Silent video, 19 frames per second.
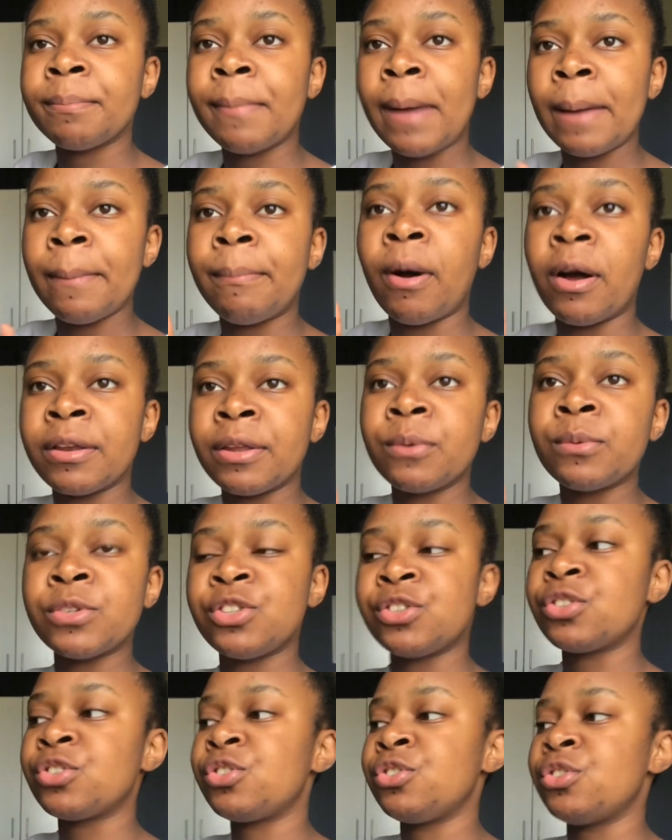my body was
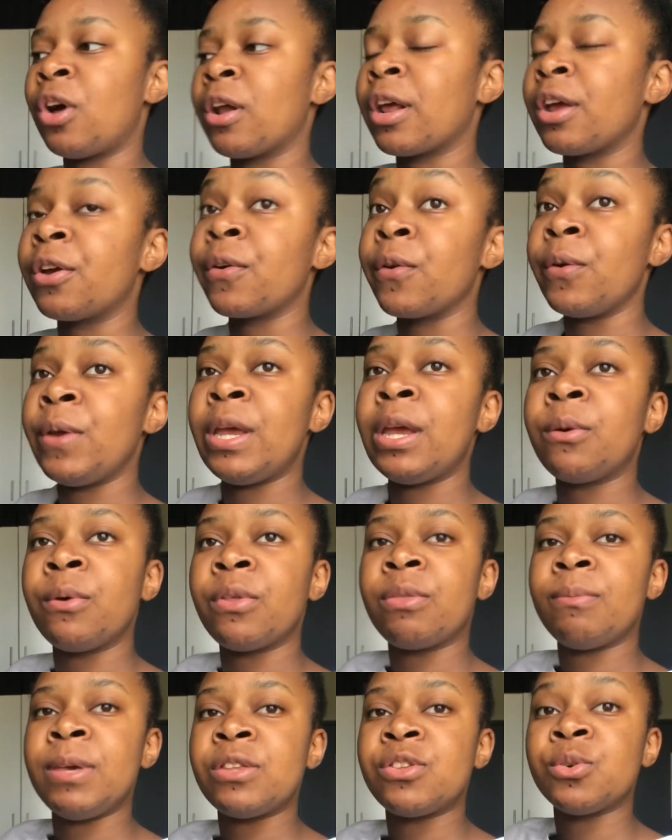just not agreeing
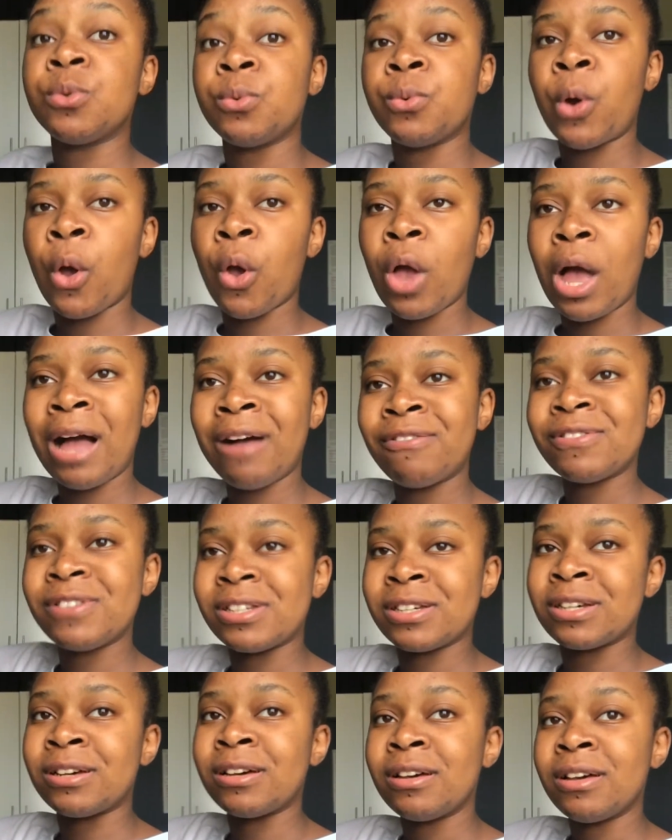with me to work
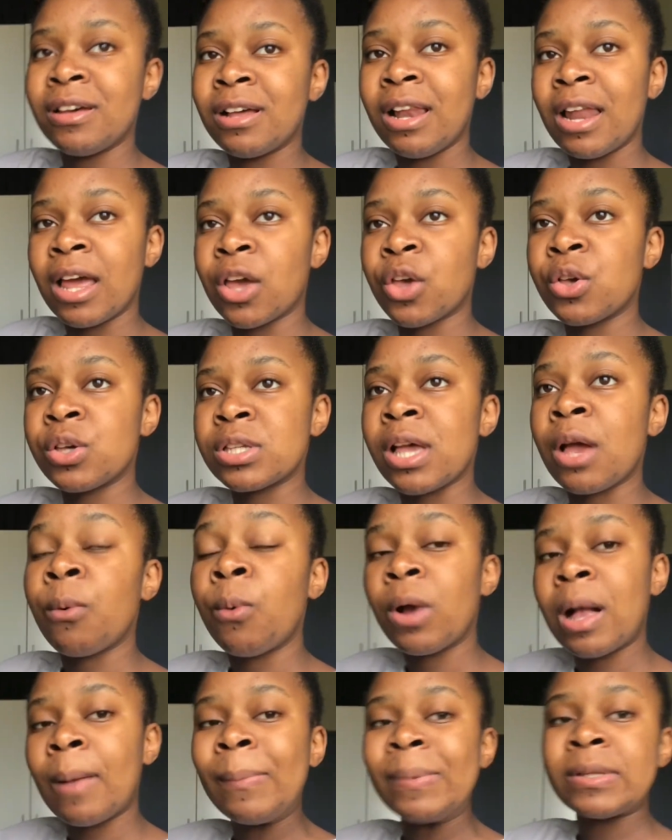after, like, cause I
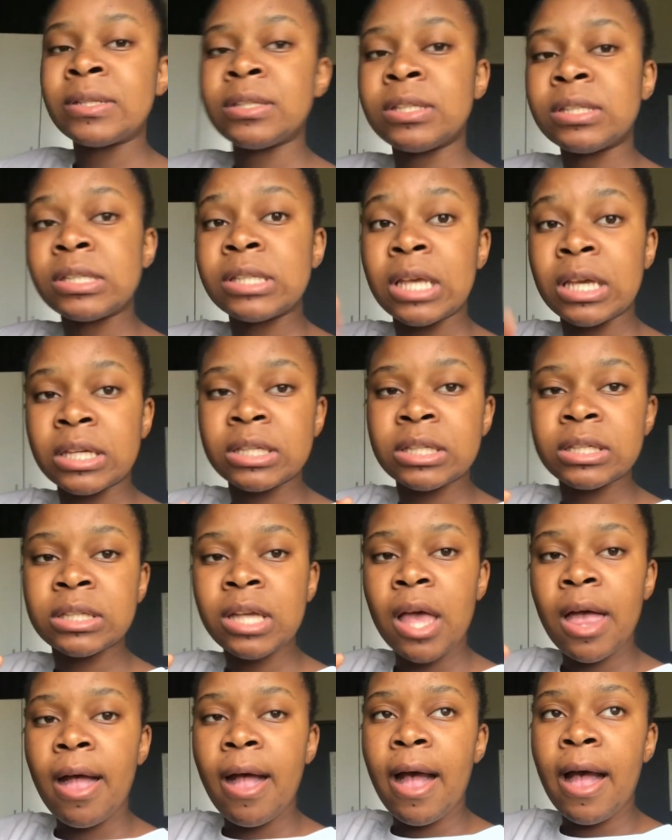woke up at six
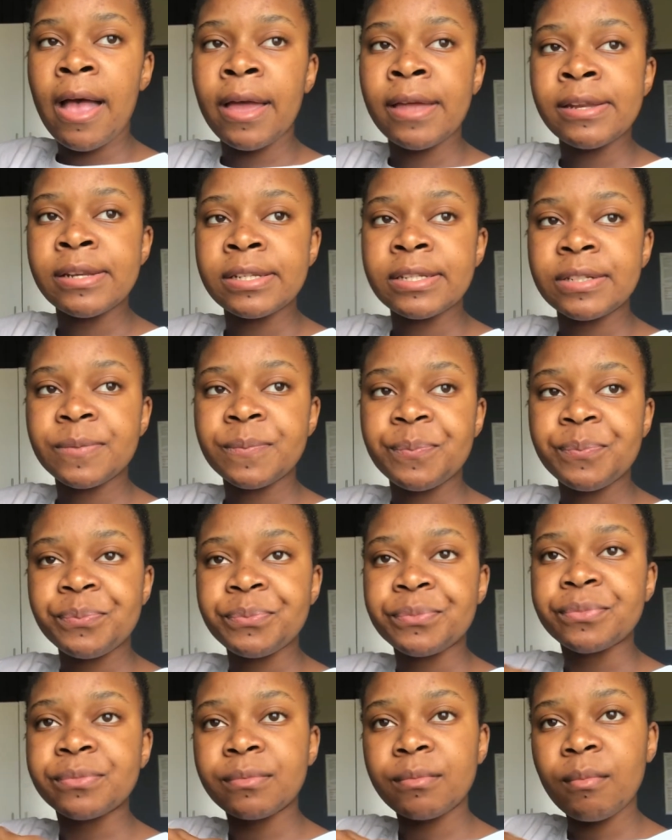and
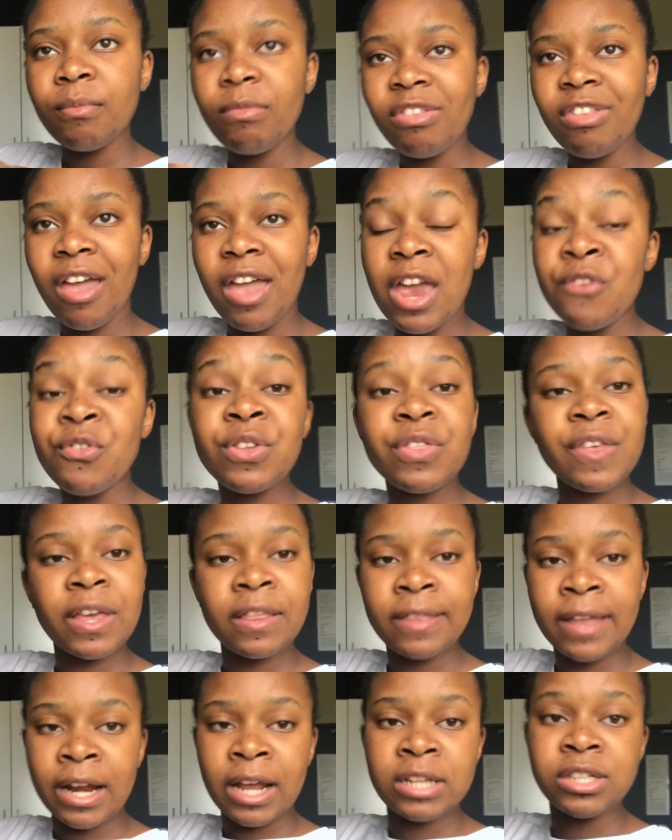everything
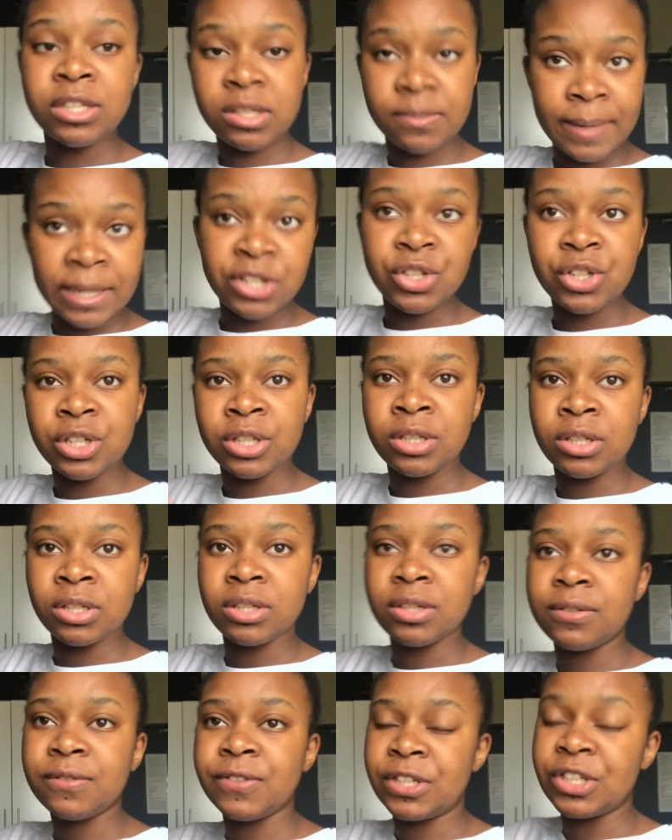that I just mentioned
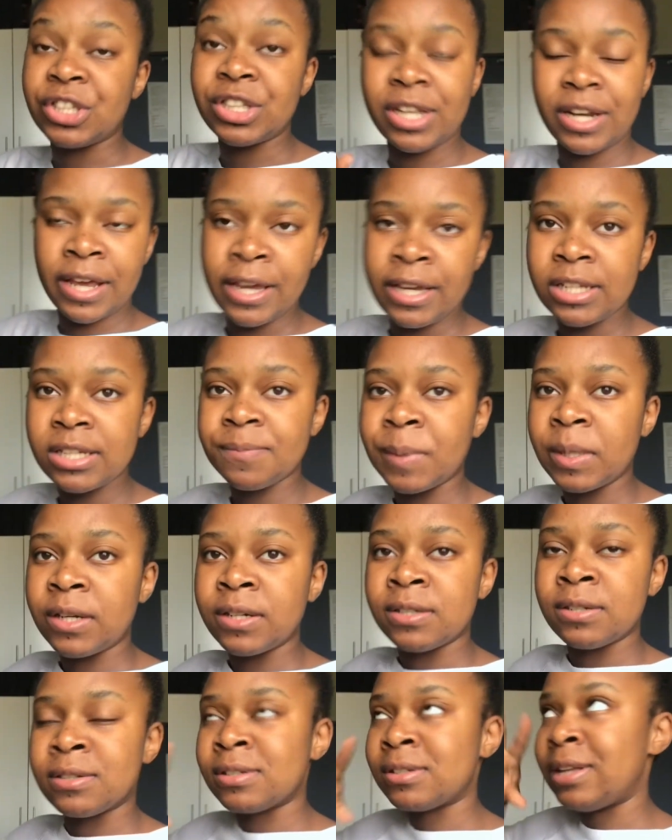finished at 8
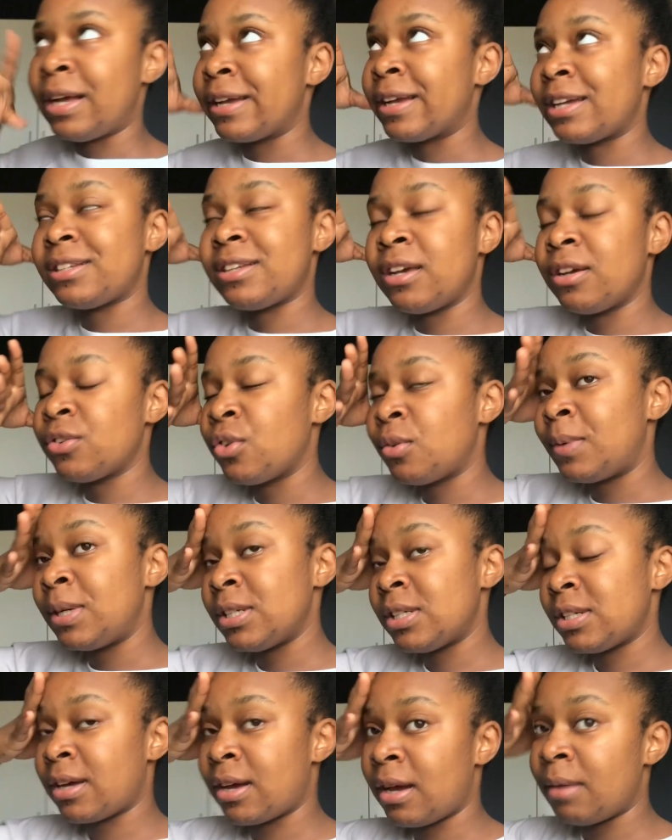because like I take so
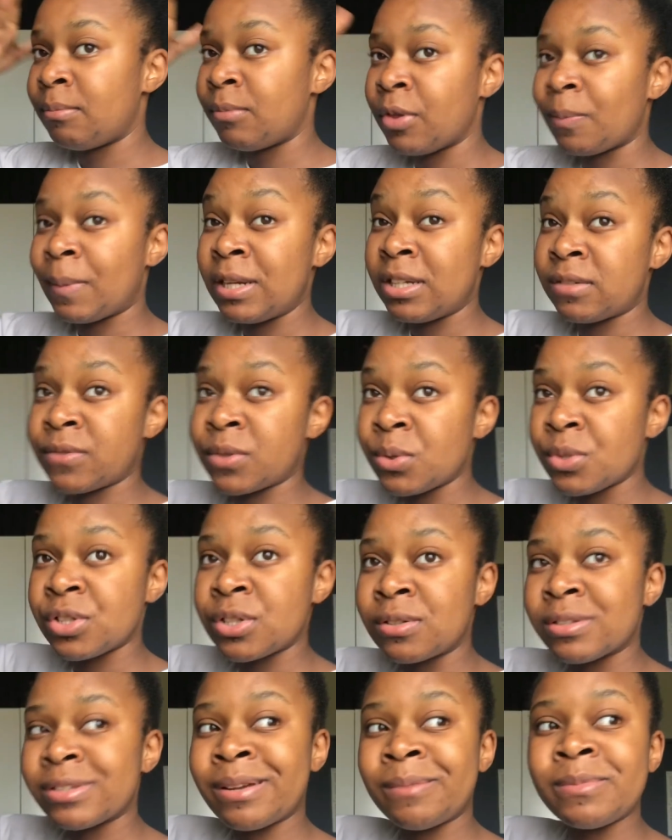much time with my
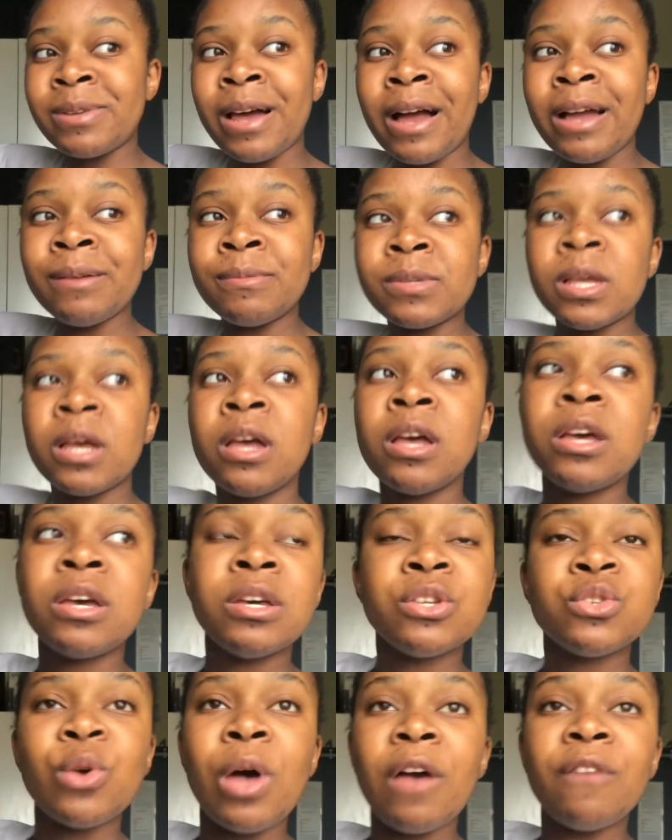devotional sometimes.
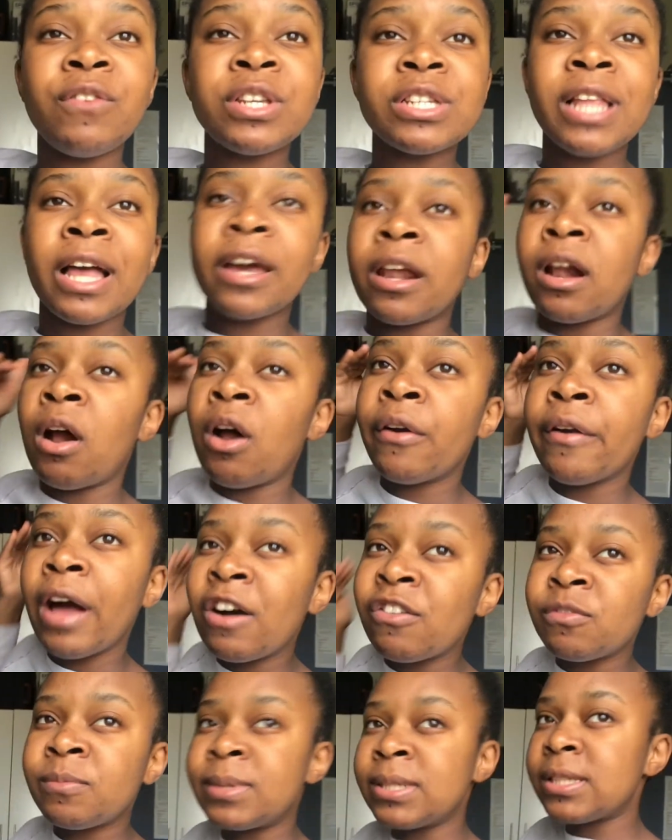So I finished like around
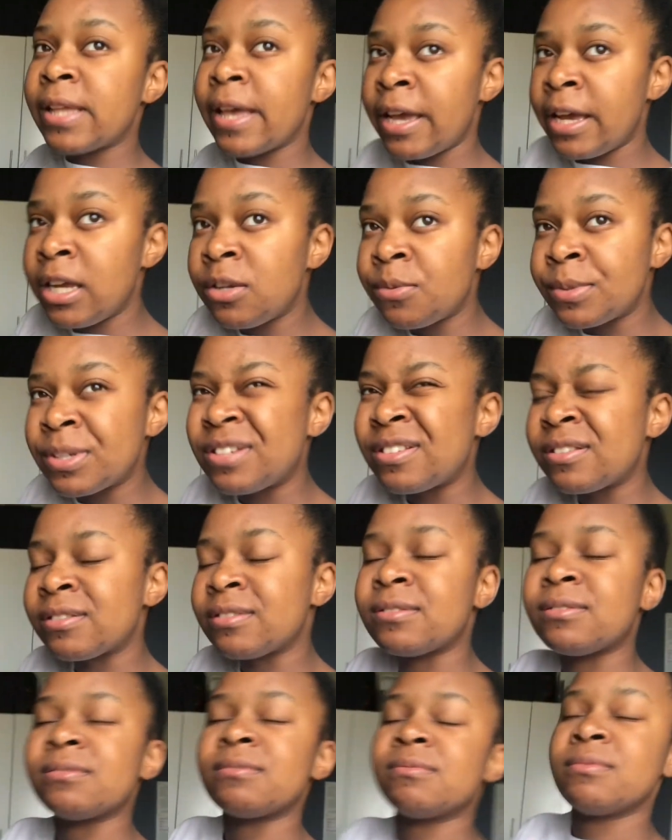half past 8, which
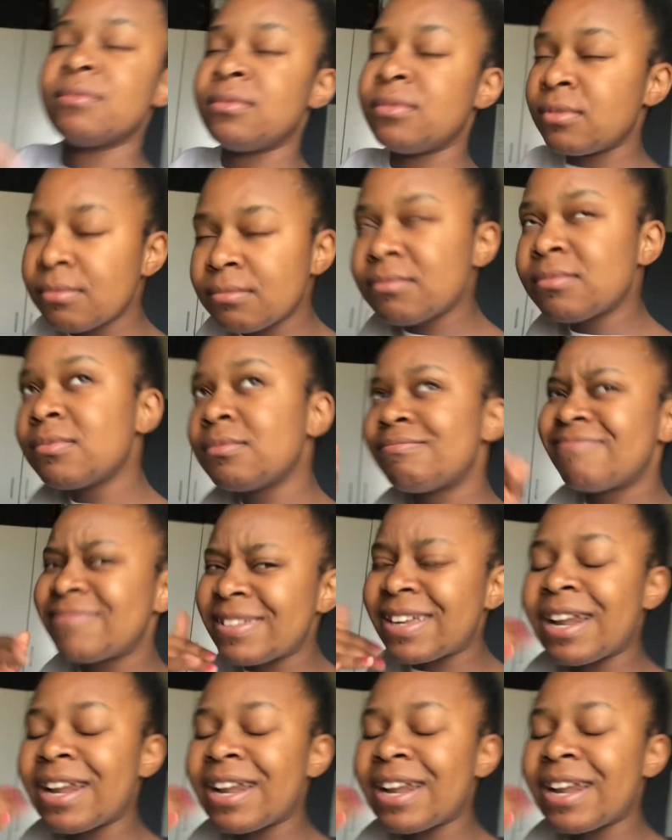is mm,